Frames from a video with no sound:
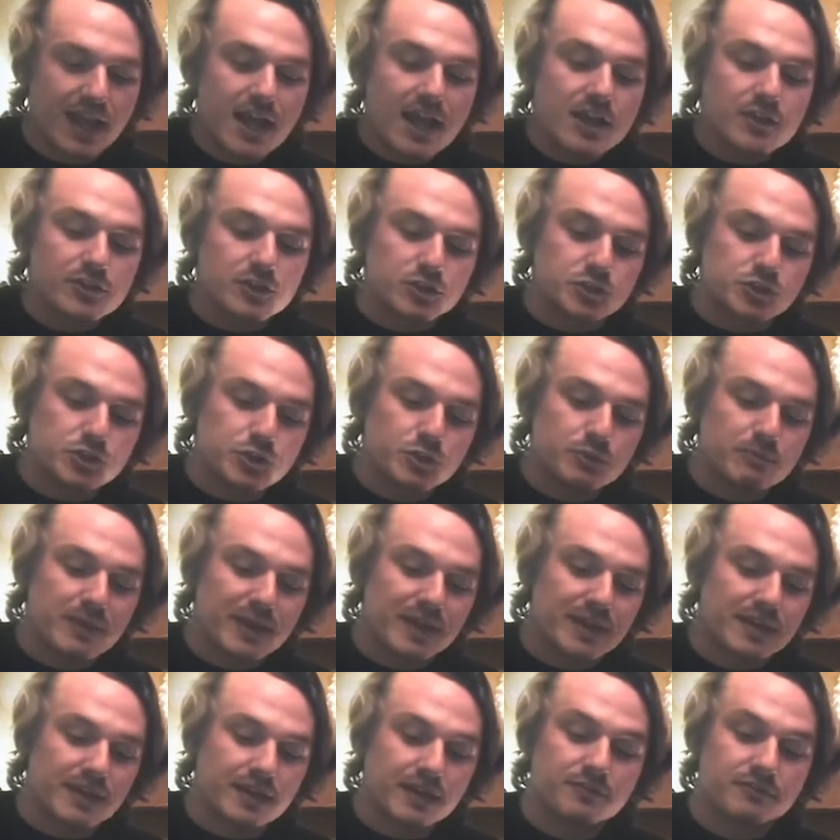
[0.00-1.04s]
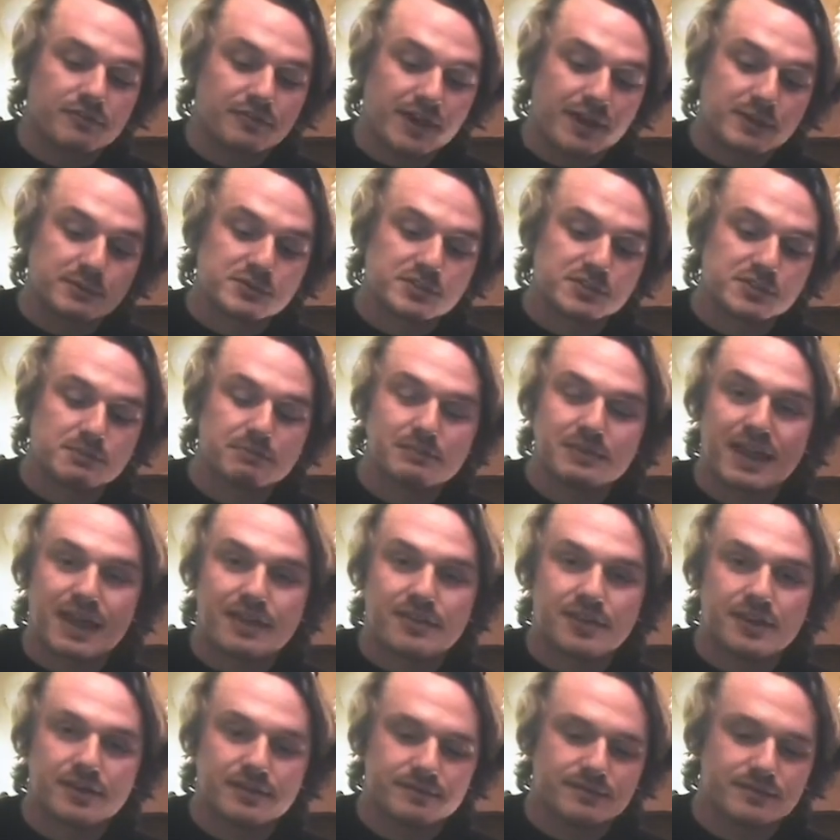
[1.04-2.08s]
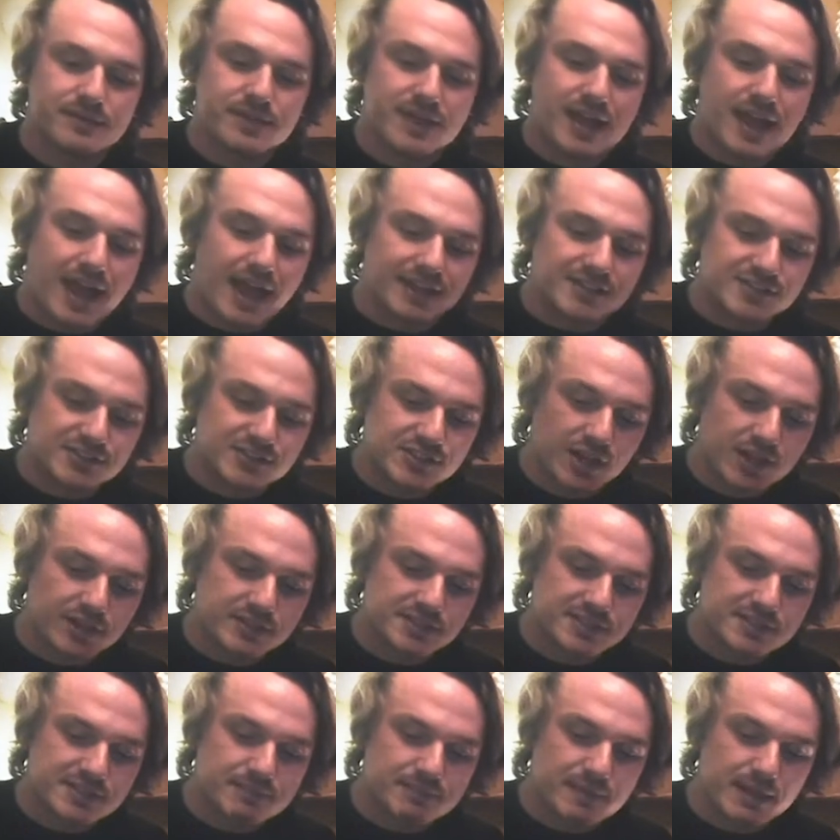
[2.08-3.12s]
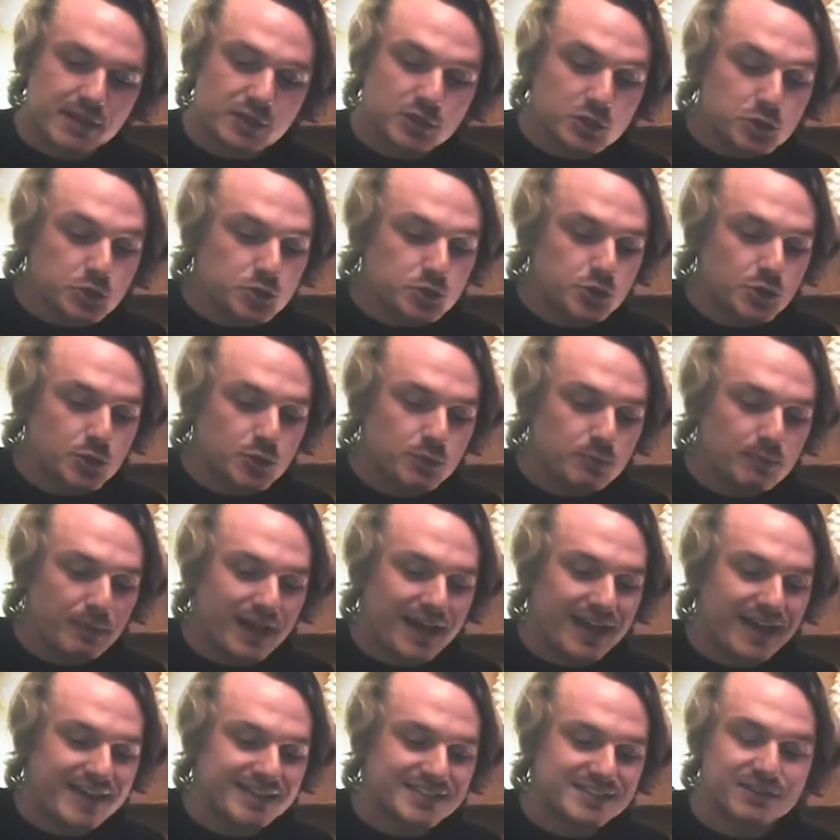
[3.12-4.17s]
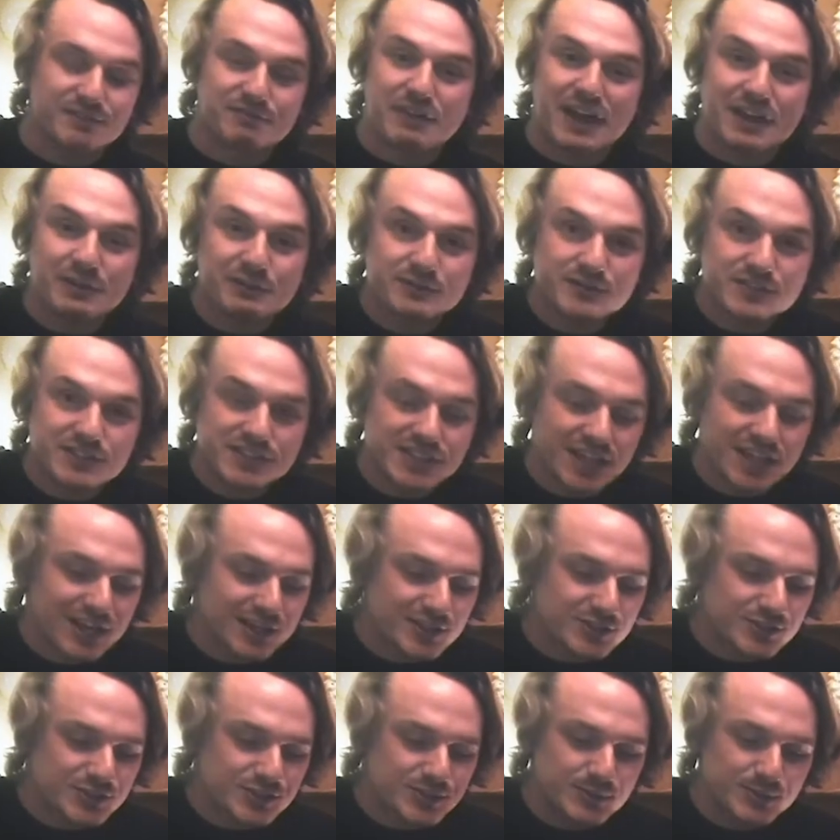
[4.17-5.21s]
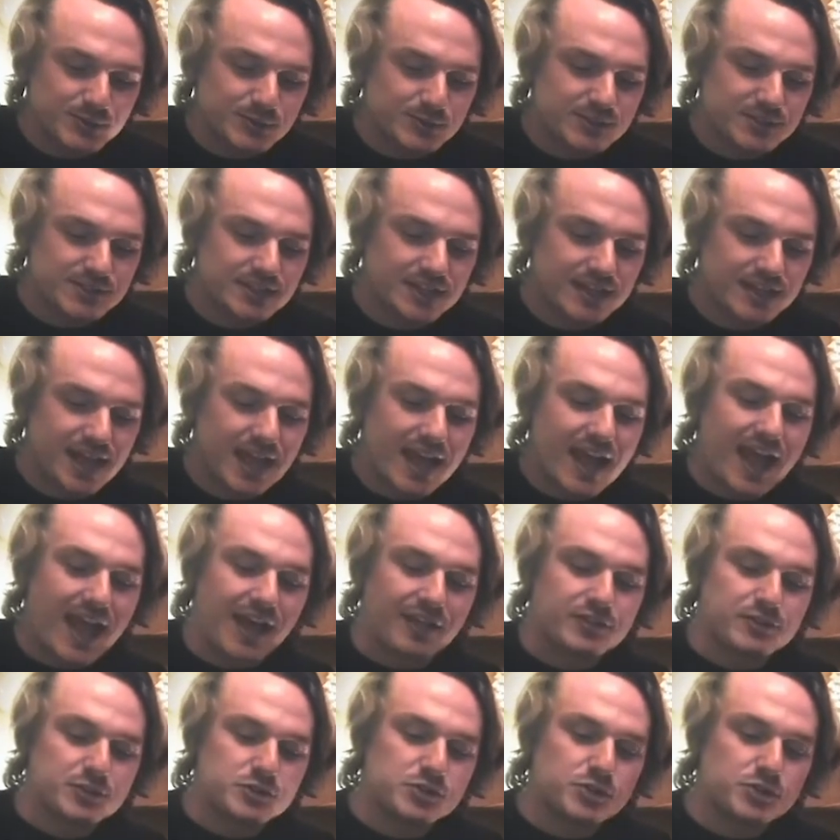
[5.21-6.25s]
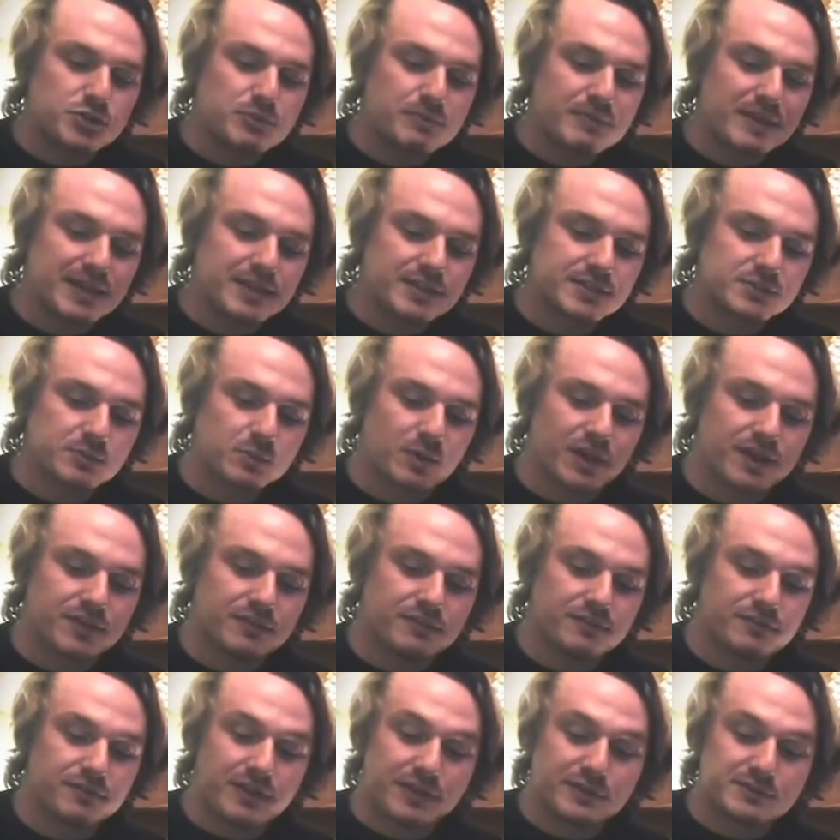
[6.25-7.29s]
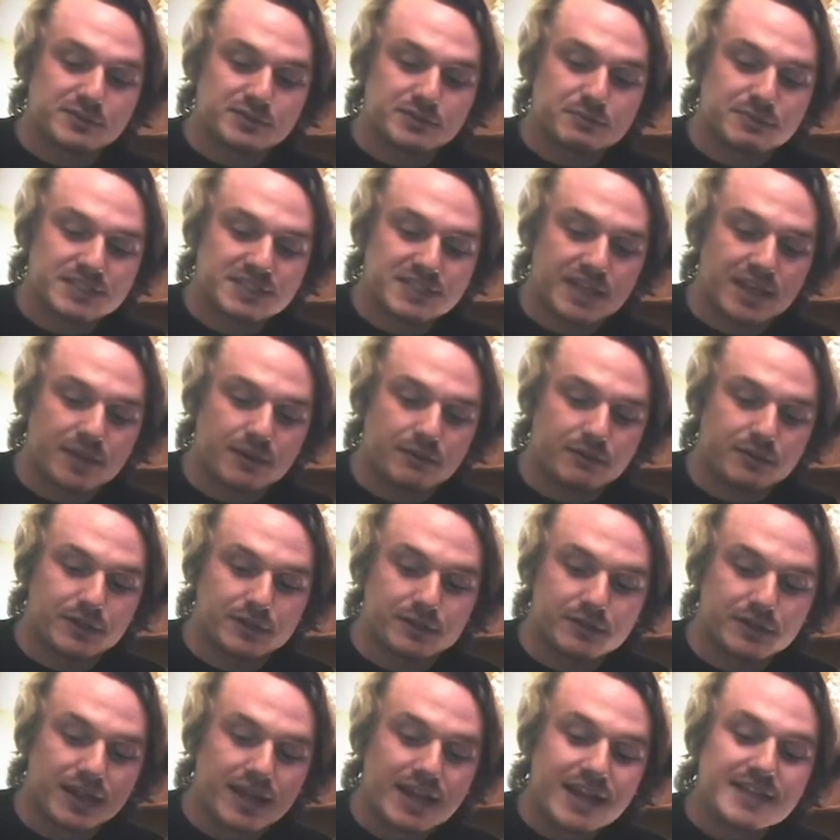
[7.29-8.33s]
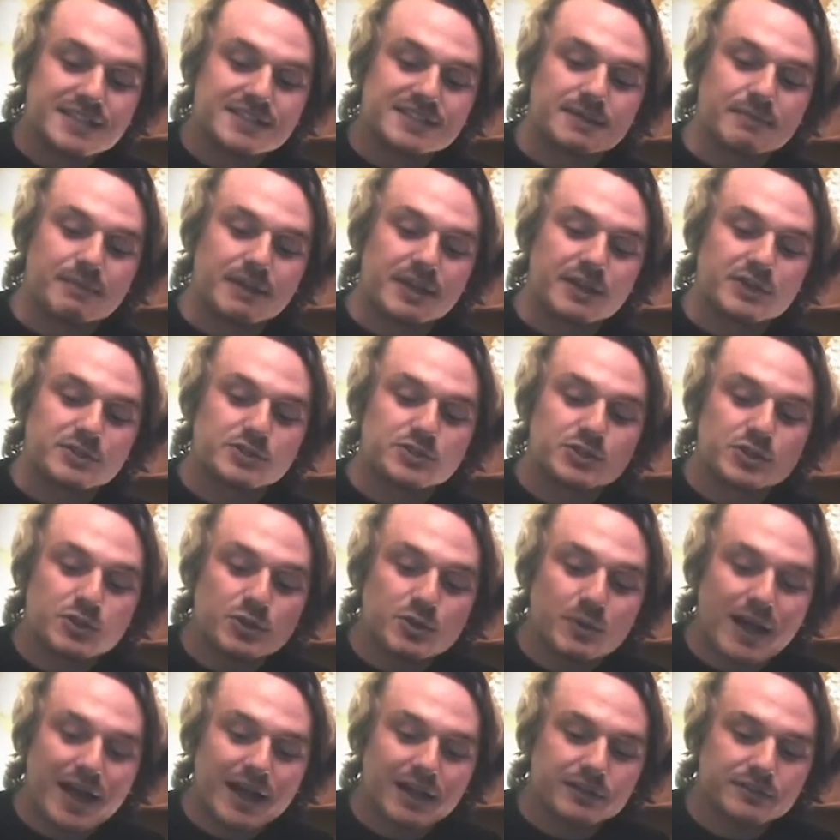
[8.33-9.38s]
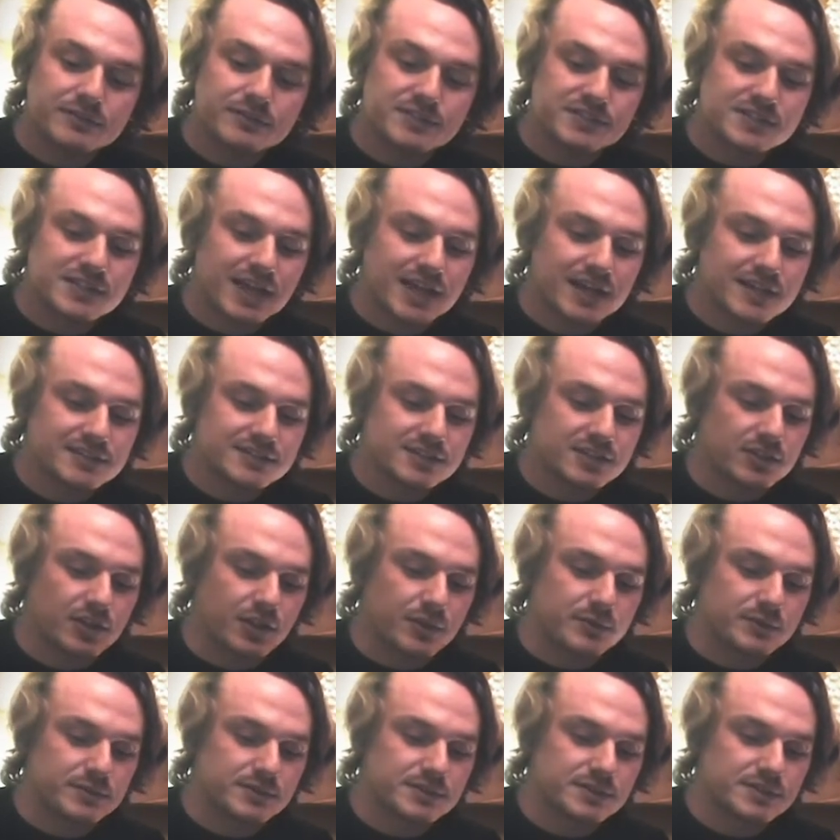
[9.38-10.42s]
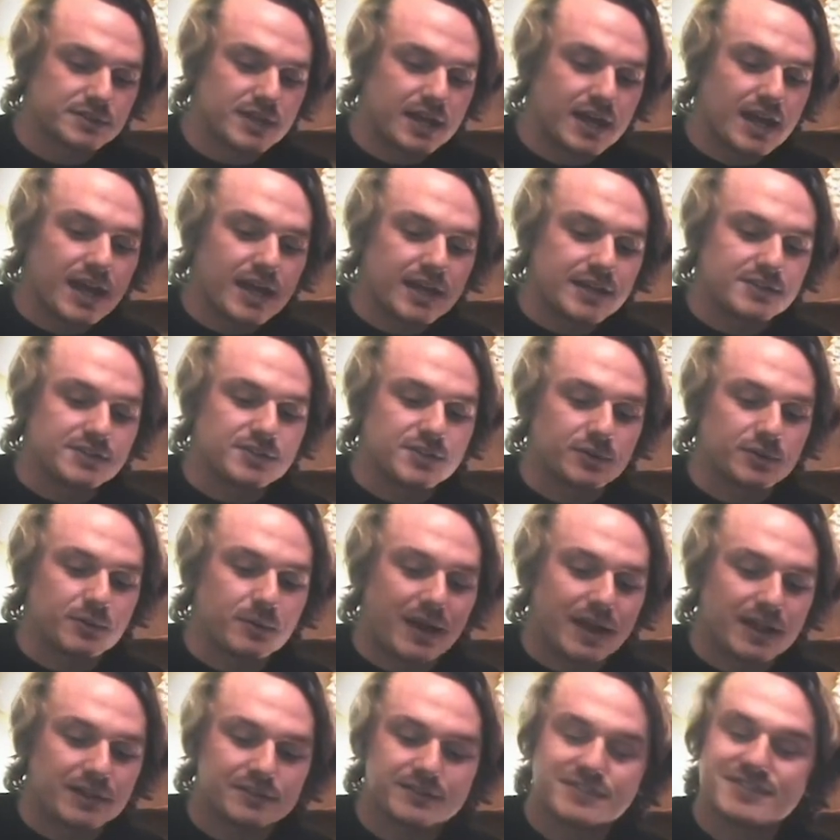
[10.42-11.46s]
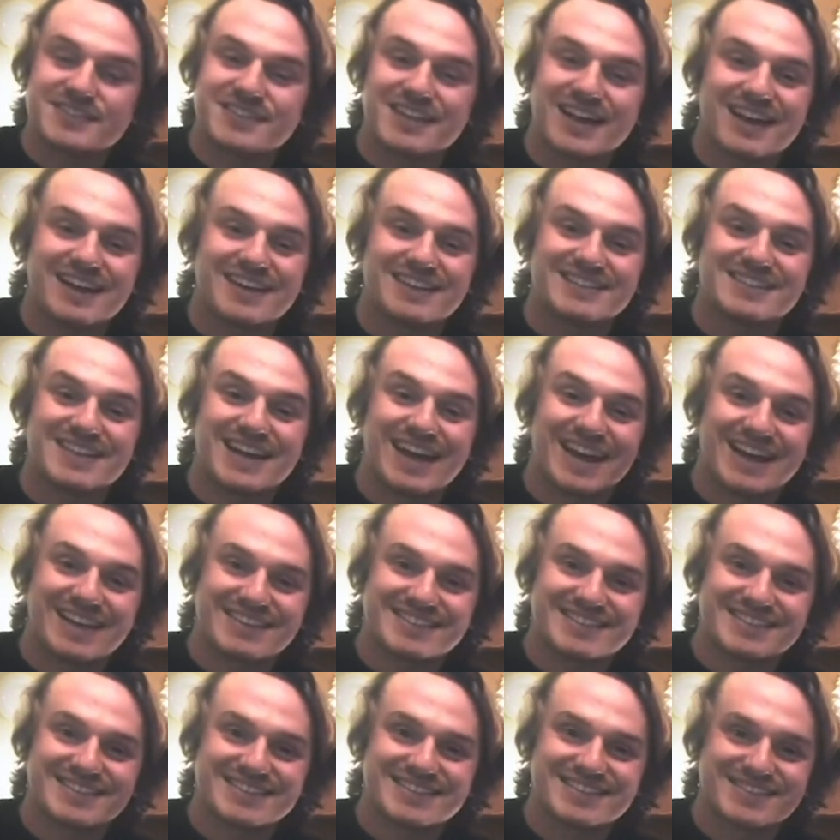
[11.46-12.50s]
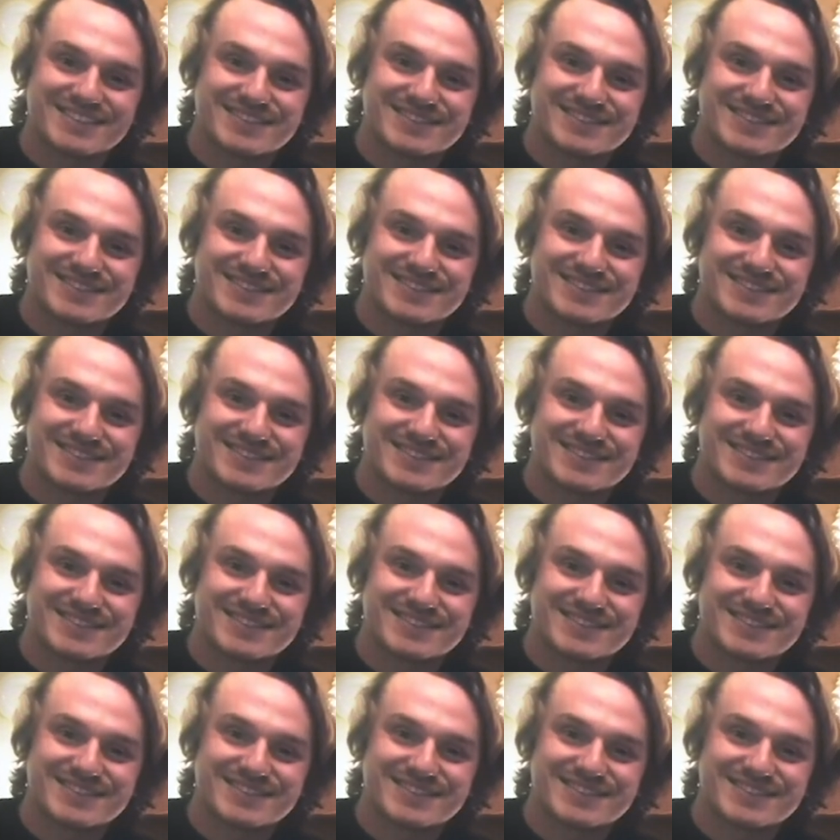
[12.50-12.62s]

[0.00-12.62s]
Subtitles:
The shoemaker found some leather and started to make 2 pairs of elf-sized shoes, and the shoemaker's wife found some material to make 2 elf-sized cloaks and 2 elf-sized hats.